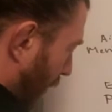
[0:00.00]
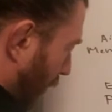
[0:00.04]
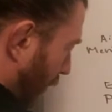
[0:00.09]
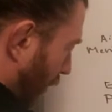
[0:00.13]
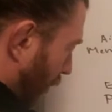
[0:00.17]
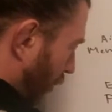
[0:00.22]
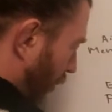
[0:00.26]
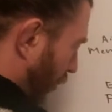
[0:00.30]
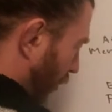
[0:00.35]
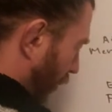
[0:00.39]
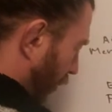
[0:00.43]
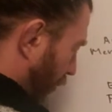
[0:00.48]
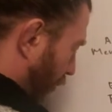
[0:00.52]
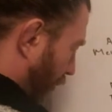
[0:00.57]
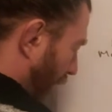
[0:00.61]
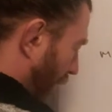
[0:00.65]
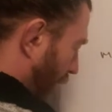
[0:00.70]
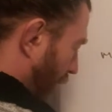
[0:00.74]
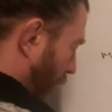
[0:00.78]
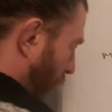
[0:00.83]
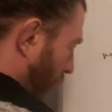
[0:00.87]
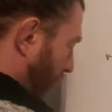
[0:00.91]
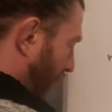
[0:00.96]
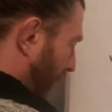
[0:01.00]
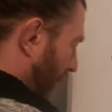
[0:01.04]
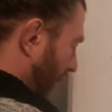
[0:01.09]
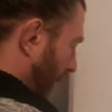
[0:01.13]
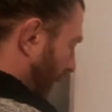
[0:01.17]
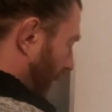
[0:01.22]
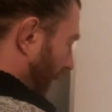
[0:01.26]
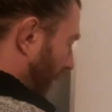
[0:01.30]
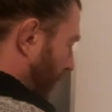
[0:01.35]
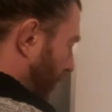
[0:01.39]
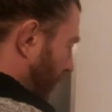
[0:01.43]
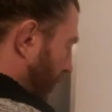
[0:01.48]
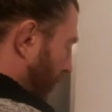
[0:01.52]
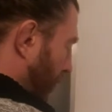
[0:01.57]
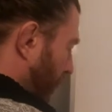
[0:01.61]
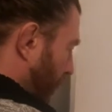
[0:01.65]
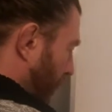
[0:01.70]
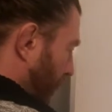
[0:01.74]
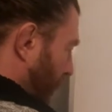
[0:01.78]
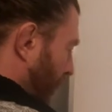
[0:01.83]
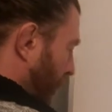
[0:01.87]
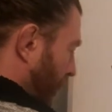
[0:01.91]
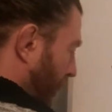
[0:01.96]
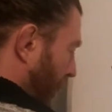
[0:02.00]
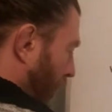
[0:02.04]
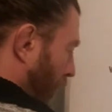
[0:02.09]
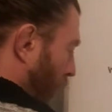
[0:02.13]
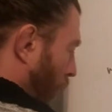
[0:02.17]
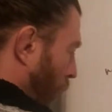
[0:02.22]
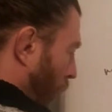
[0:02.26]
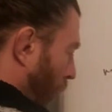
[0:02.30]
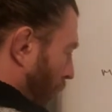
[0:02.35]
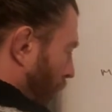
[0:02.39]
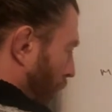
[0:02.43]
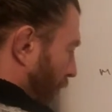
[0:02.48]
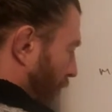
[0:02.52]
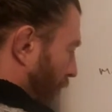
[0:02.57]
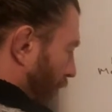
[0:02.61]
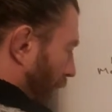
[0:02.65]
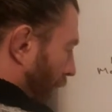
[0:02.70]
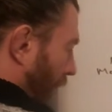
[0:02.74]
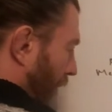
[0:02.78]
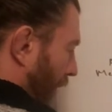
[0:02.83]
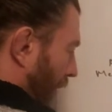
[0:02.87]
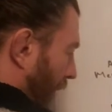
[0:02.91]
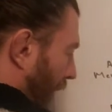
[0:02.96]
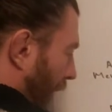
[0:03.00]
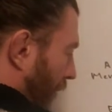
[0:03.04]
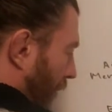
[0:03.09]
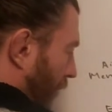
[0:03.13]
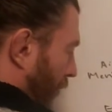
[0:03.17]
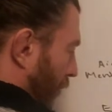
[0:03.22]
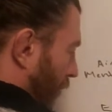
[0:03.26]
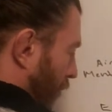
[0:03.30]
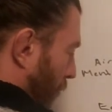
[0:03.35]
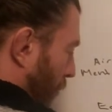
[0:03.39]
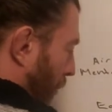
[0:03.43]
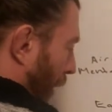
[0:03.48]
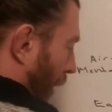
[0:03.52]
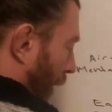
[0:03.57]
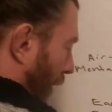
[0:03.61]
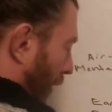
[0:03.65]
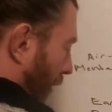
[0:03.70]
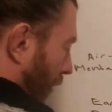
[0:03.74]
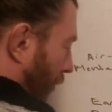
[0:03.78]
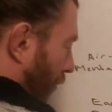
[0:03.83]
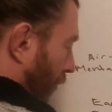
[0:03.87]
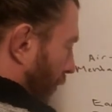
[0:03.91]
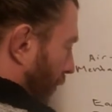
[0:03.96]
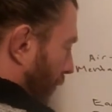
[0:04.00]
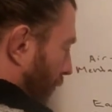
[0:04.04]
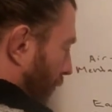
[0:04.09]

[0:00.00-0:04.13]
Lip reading: This is the state that we can get to when we start to cleanse these bodies.